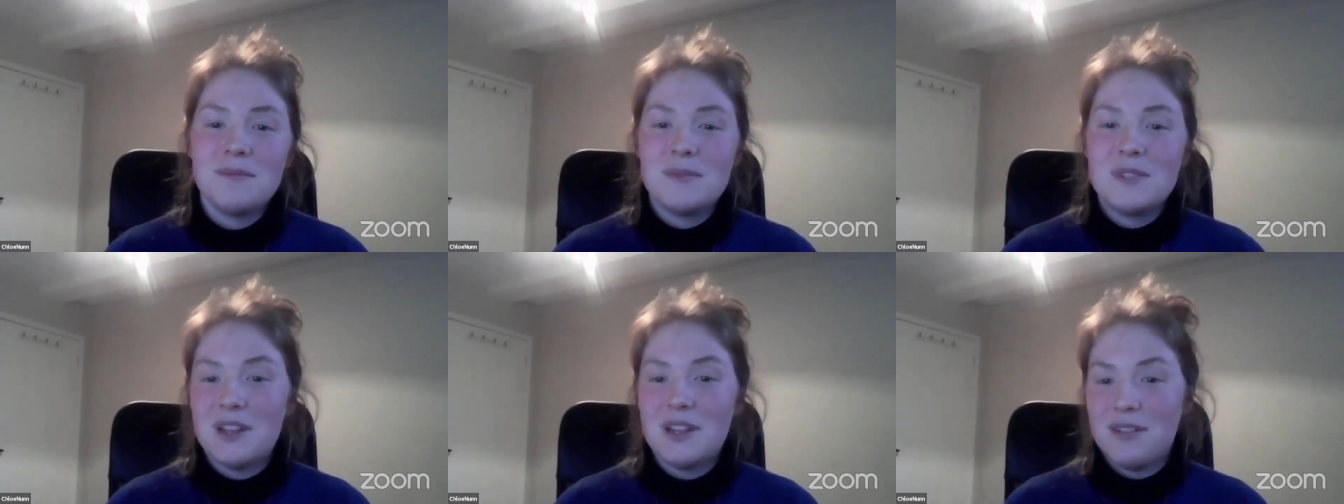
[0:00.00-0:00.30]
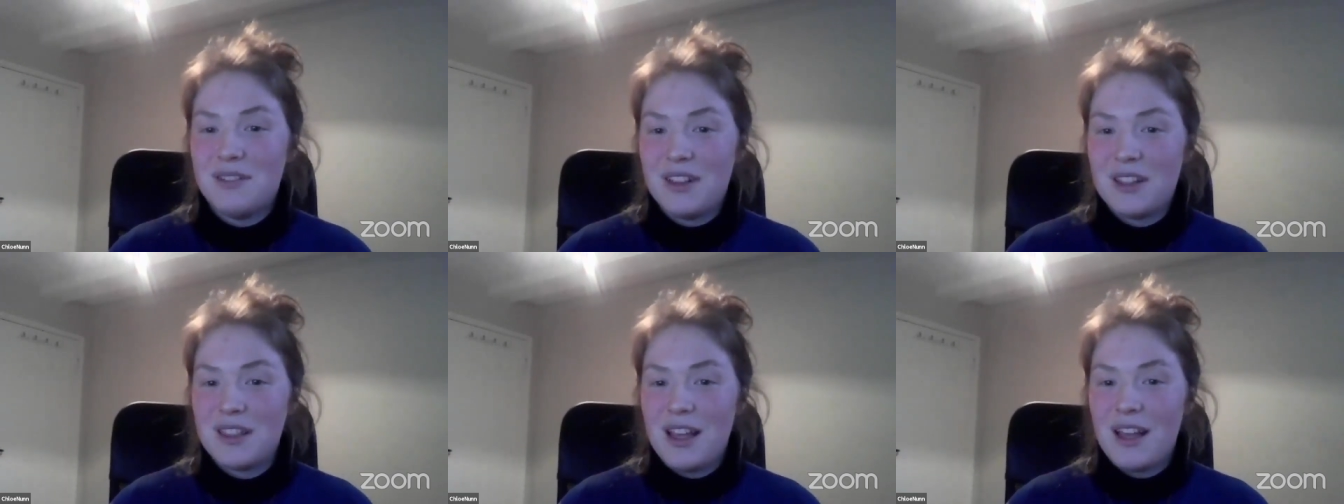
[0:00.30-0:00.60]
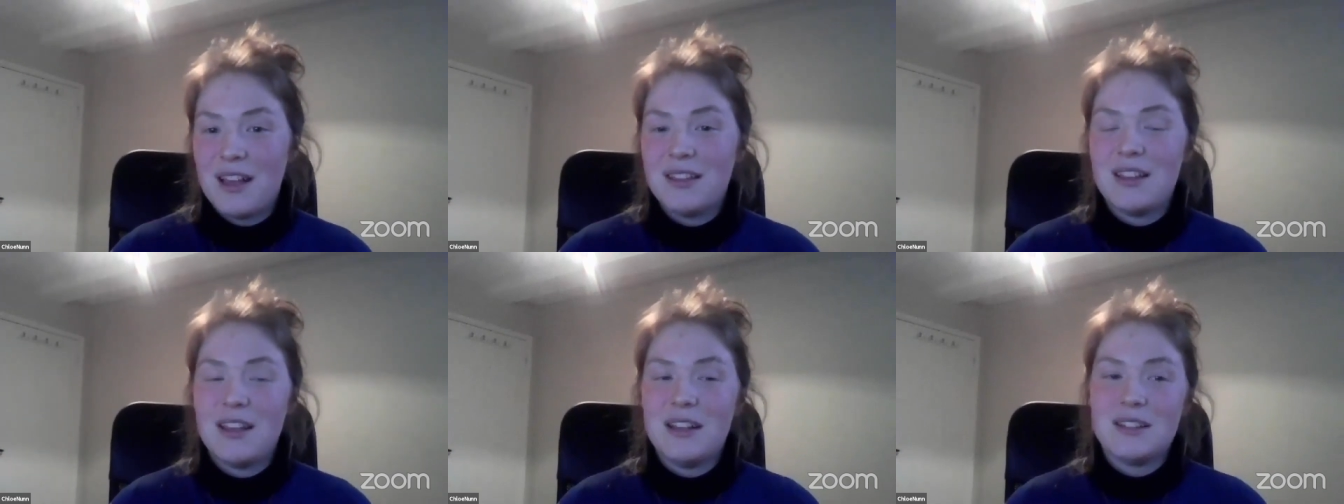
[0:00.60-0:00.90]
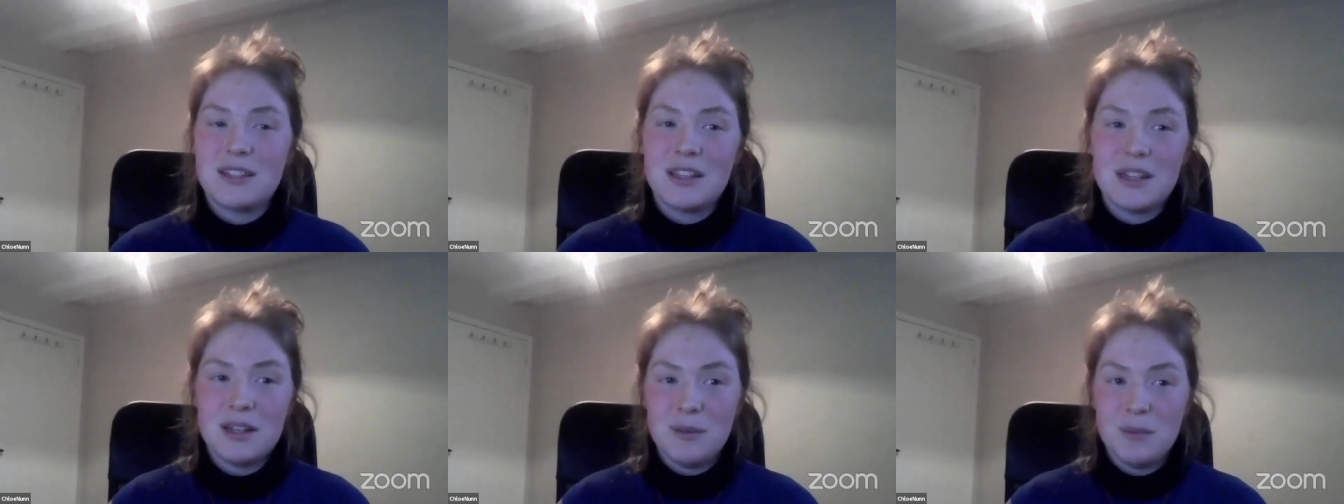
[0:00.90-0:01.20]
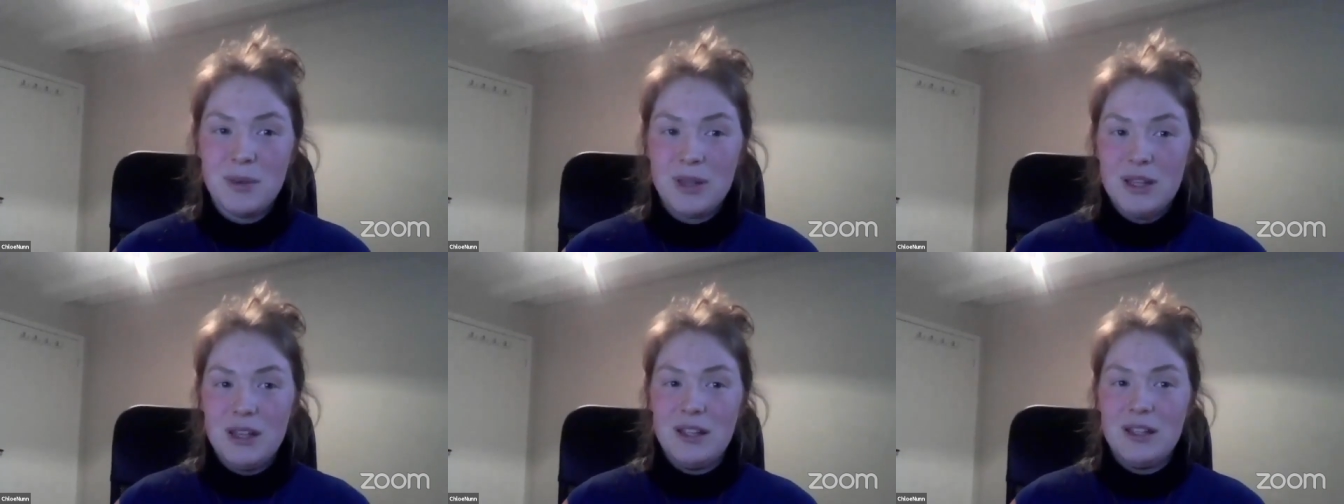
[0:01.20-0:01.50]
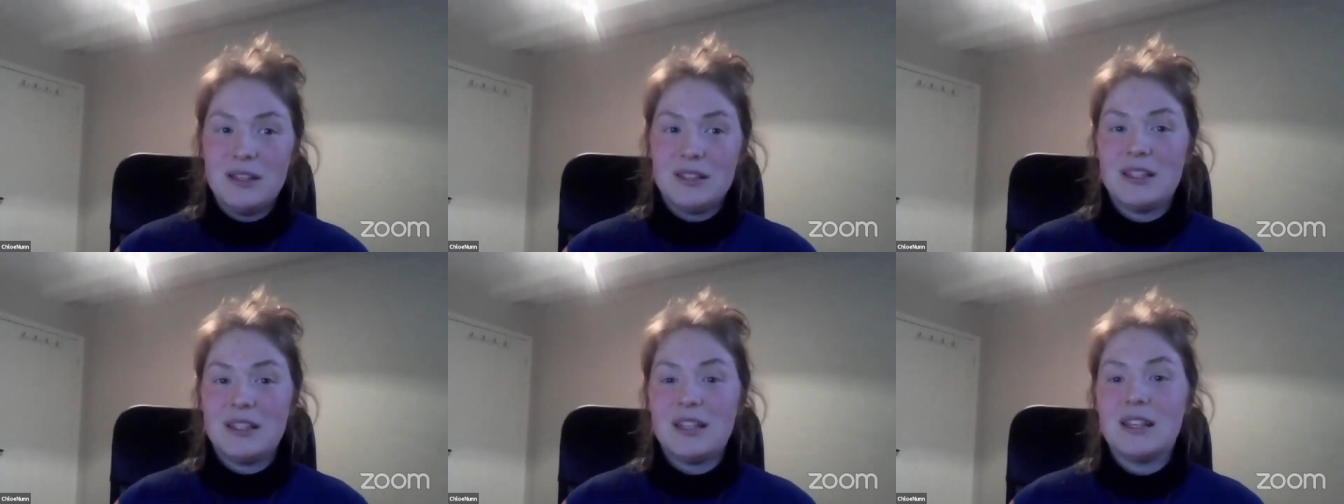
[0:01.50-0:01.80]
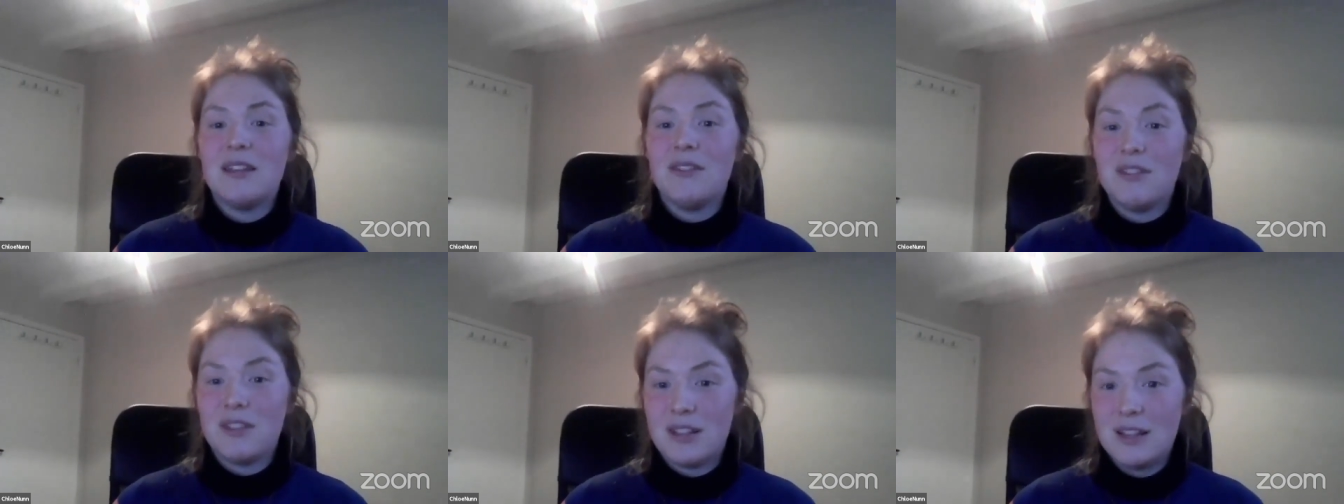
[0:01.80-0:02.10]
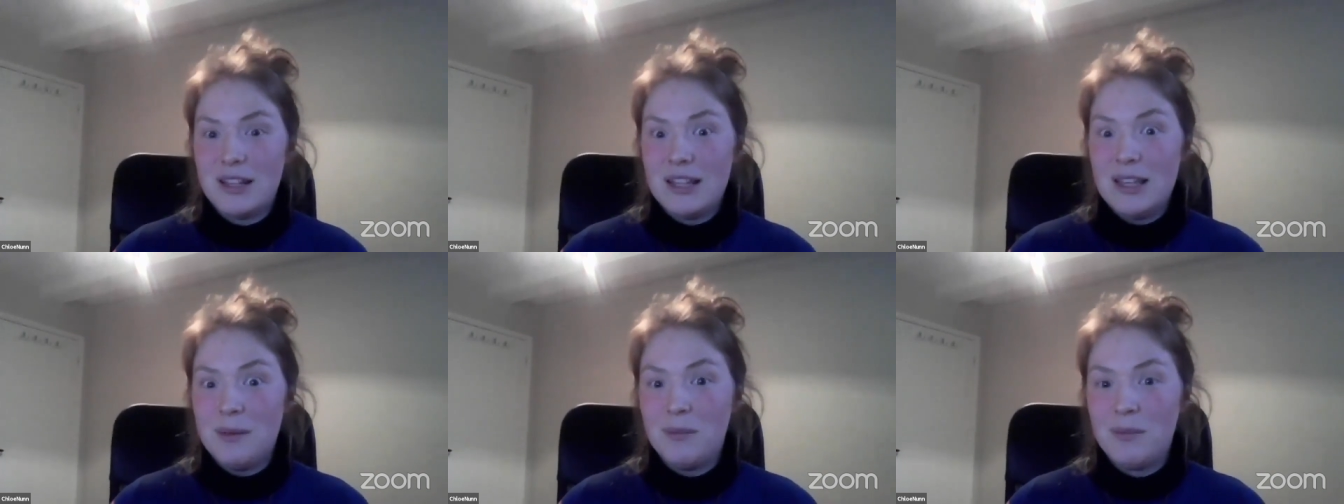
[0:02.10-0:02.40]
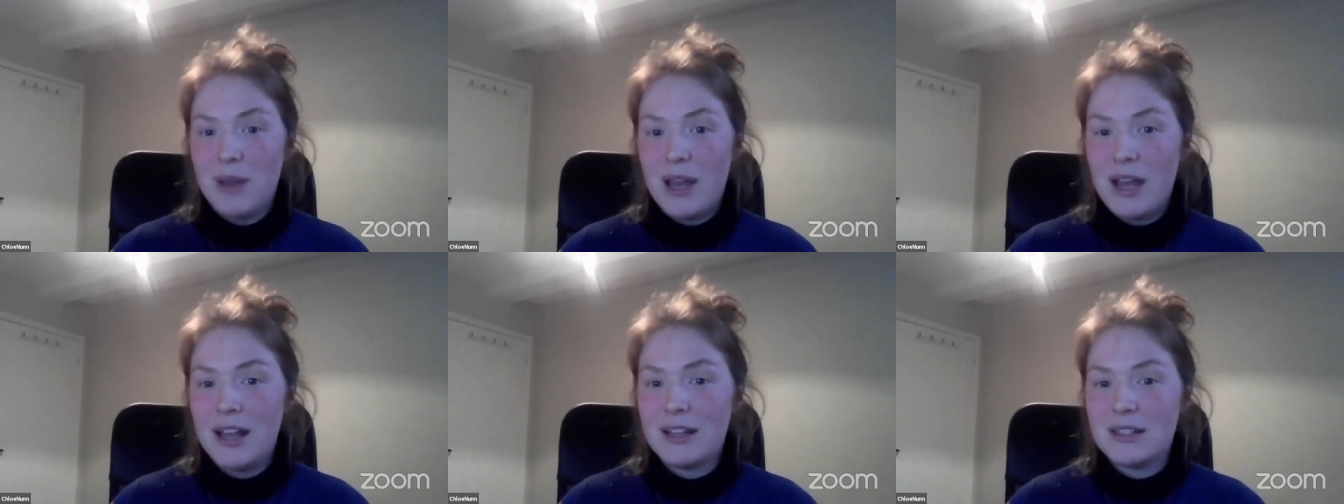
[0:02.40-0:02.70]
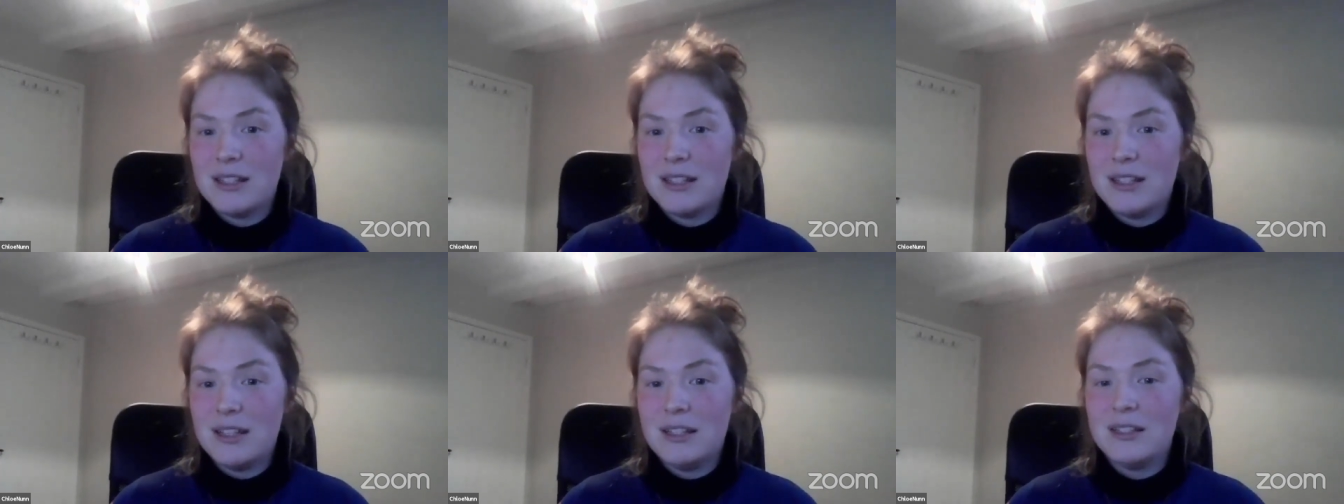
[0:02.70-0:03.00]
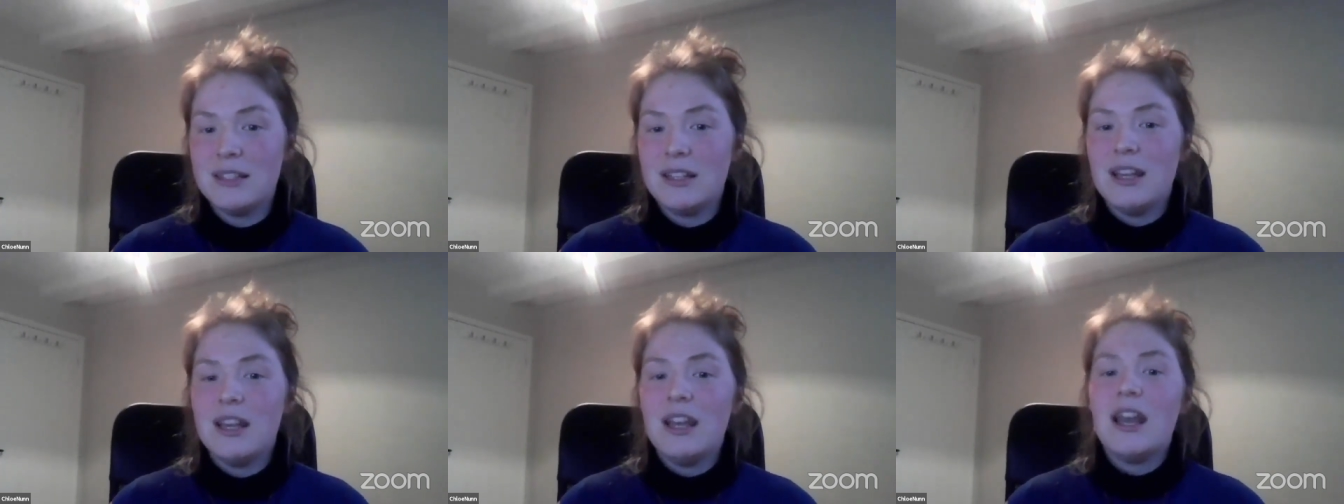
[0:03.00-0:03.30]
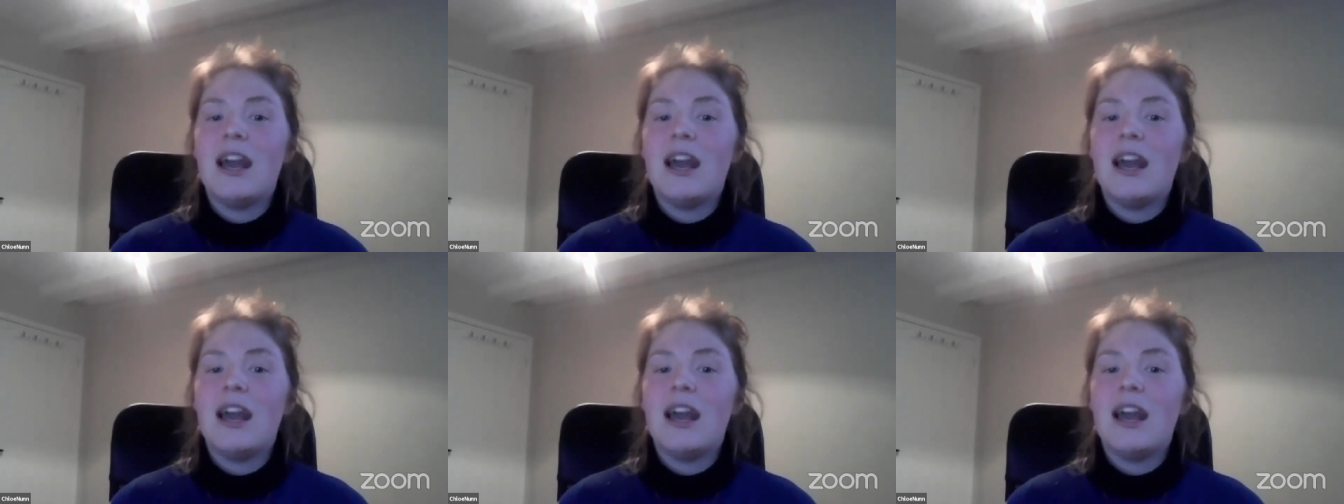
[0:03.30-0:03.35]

Stuff like that, that's going to be significantly impacted.